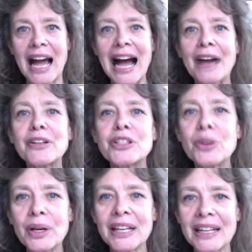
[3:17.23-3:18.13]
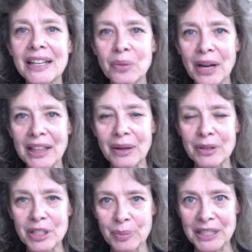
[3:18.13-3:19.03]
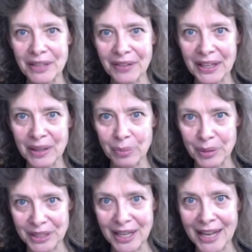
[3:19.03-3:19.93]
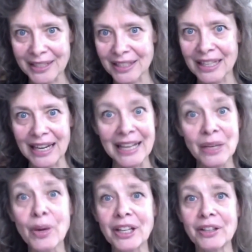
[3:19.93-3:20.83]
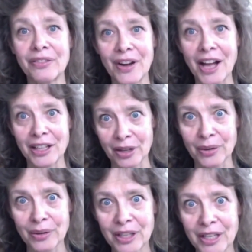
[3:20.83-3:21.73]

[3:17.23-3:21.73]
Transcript: how to do it in a way that was specific and precise and that anyone could follow.